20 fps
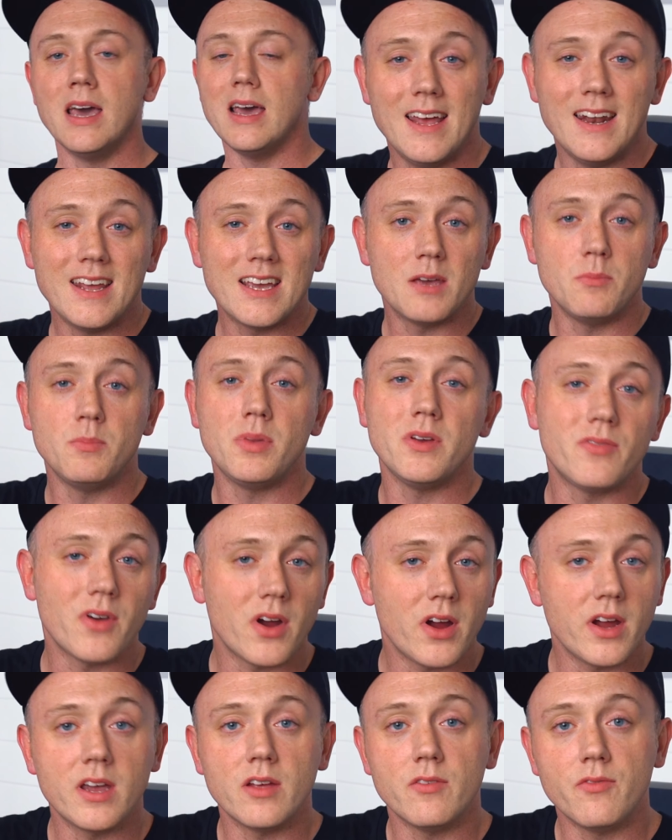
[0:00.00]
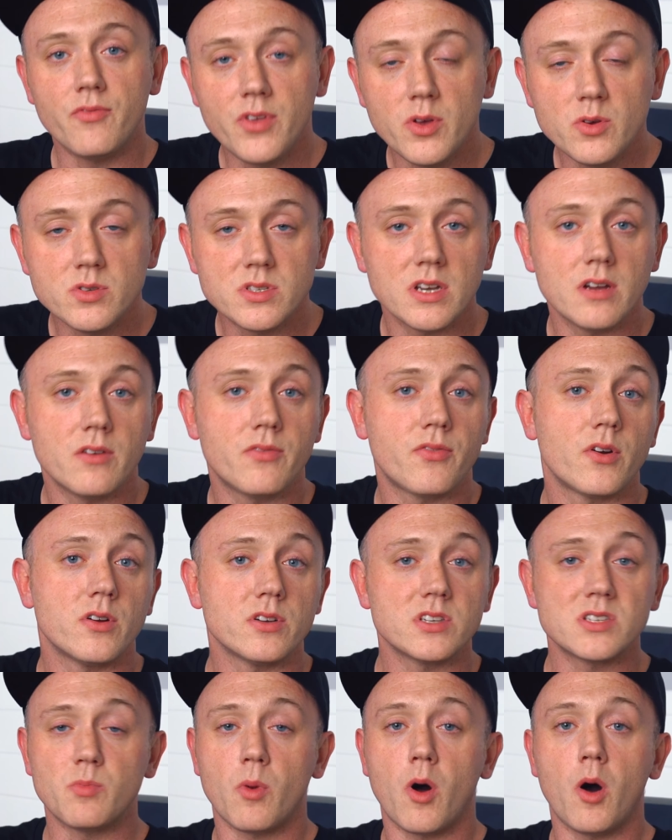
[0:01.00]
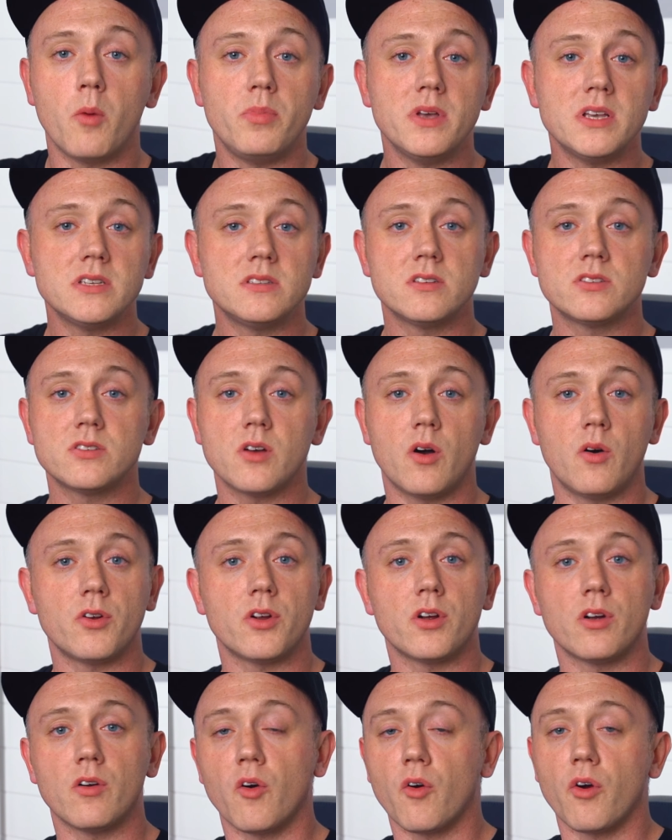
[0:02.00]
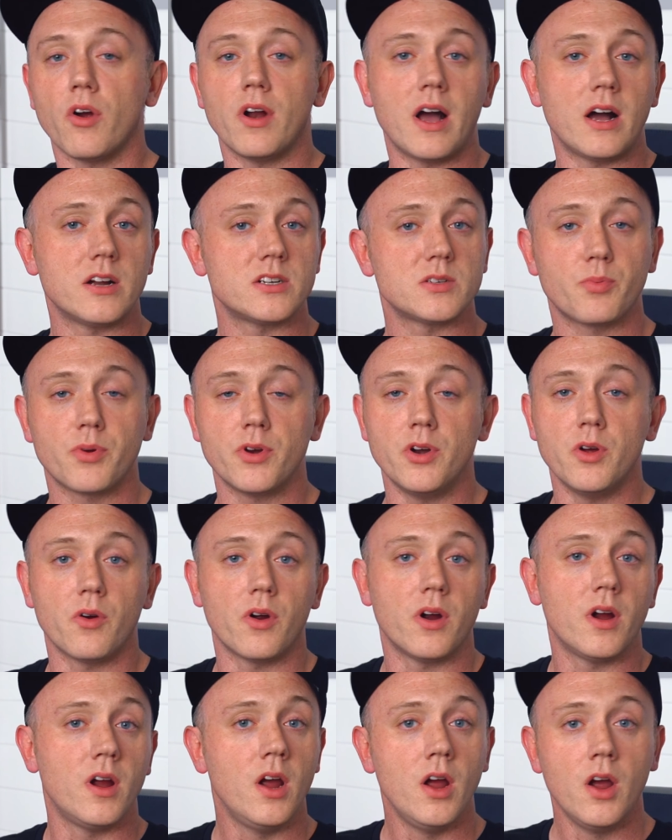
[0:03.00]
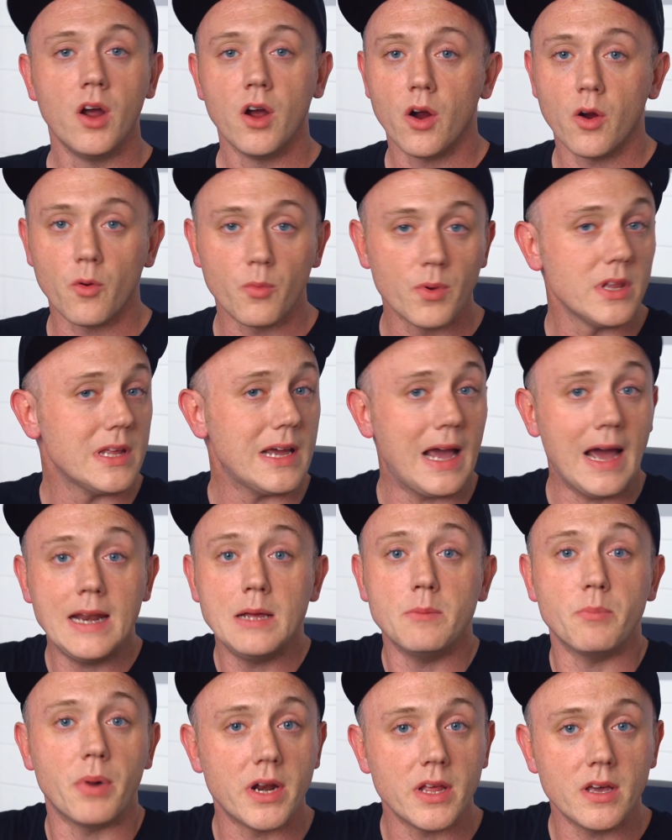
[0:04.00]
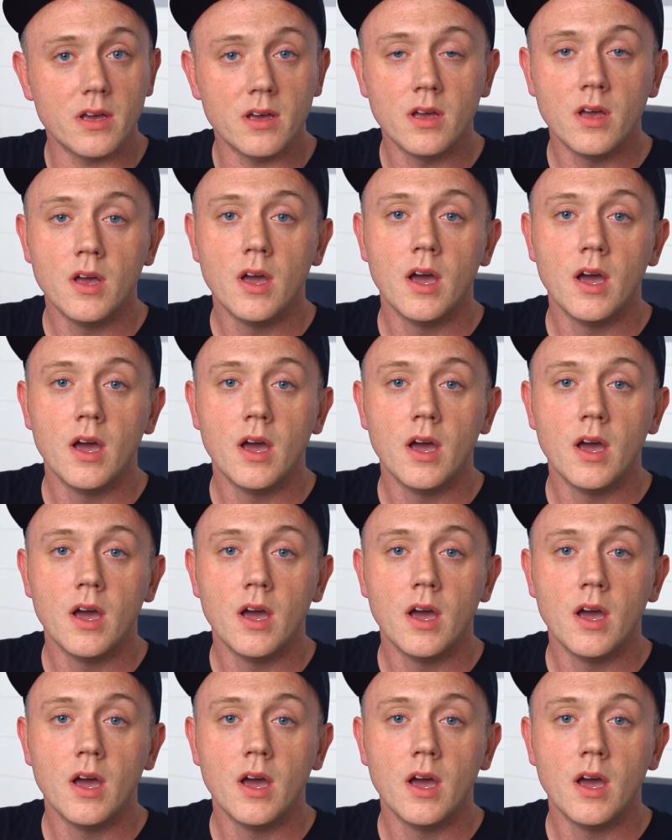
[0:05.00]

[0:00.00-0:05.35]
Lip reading: and it can be very confusing for a small business owner or an entrepreneur or really anybody